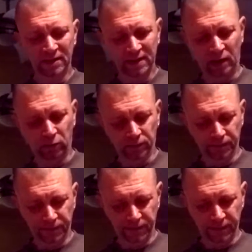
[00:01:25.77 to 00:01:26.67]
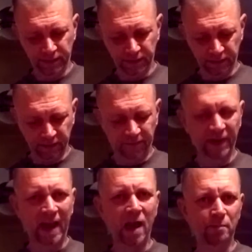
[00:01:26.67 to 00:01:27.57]
Now
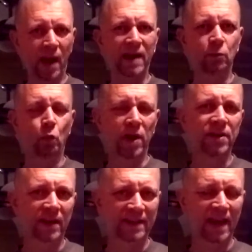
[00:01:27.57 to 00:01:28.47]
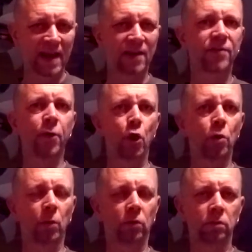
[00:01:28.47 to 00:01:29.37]
forget buying winter gear
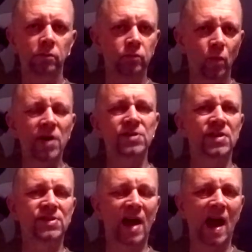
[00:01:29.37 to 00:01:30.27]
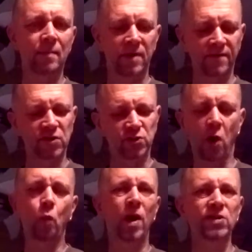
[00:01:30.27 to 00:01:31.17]
thermal, waste of time. If it's
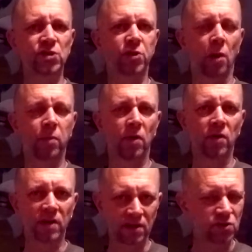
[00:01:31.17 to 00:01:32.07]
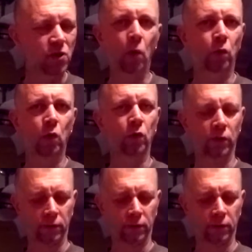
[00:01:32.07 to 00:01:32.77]
not wind stopper it's no good.